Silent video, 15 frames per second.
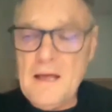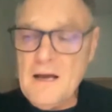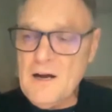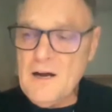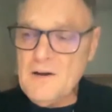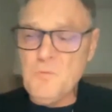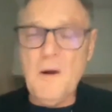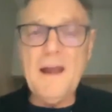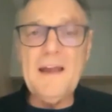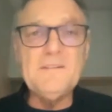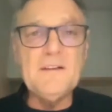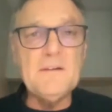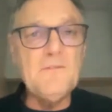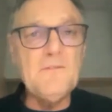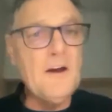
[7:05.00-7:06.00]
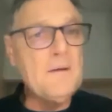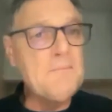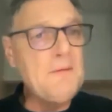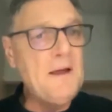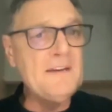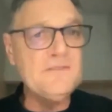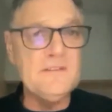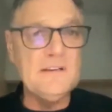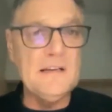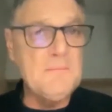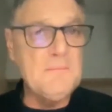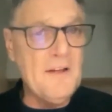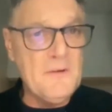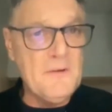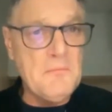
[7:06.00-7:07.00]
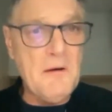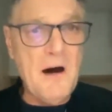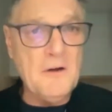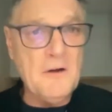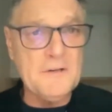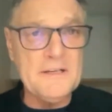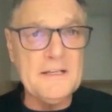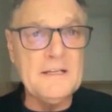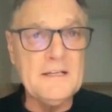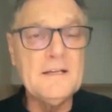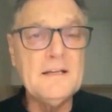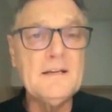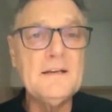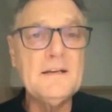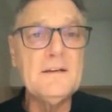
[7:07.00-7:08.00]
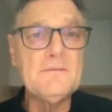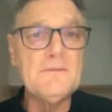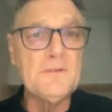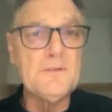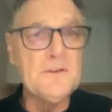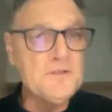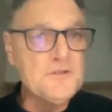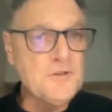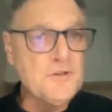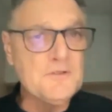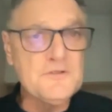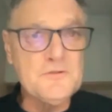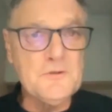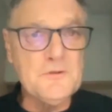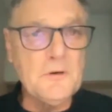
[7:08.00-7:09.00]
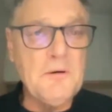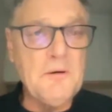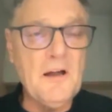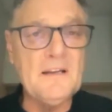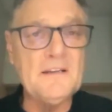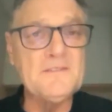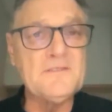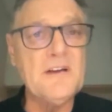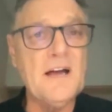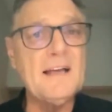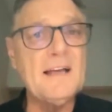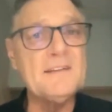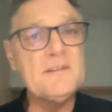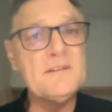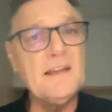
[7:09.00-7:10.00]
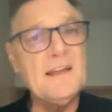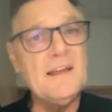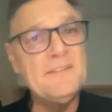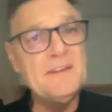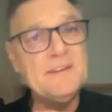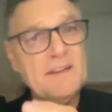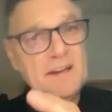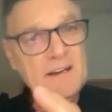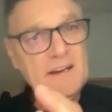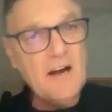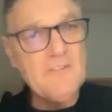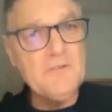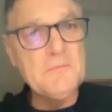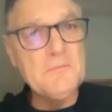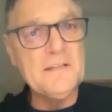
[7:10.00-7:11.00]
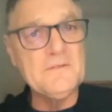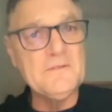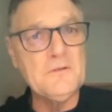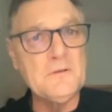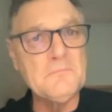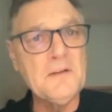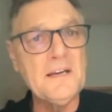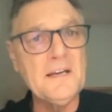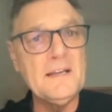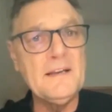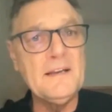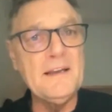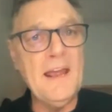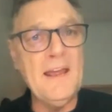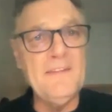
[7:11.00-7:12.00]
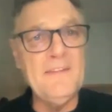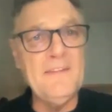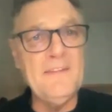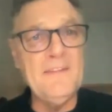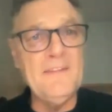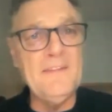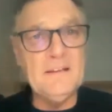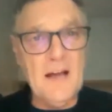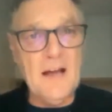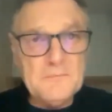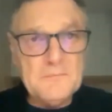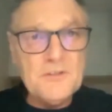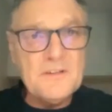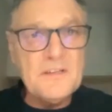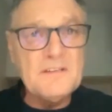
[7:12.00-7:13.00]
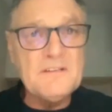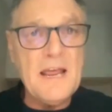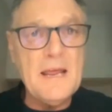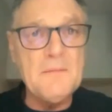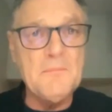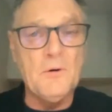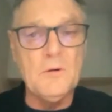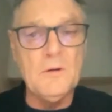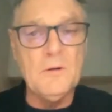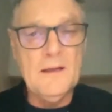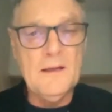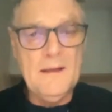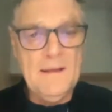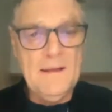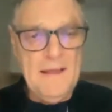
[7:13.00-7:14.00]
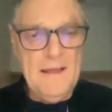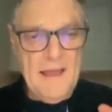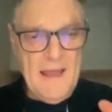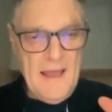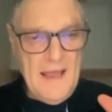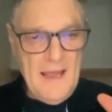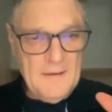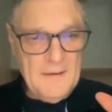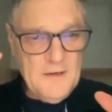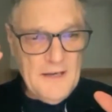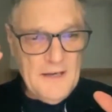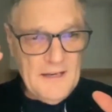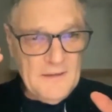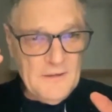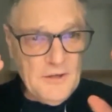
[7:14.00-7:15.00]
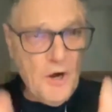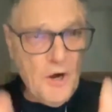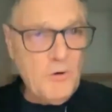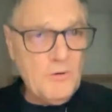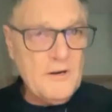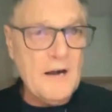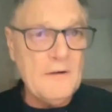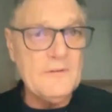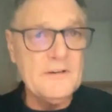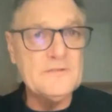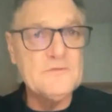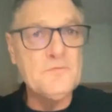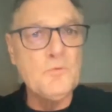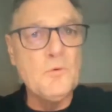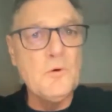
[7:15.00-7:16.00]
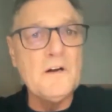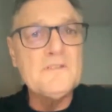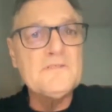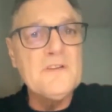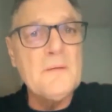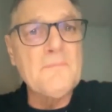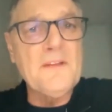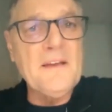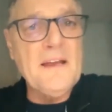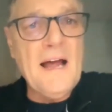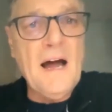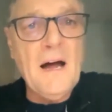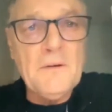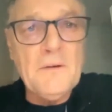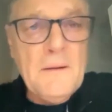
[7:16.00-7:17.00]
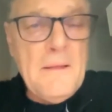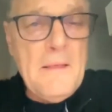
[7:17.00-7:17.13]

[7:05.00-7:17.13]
of waiting very patiently by the Maori for the church to apologize, and then the government to admit it, and then come to the table and in co-governance work something out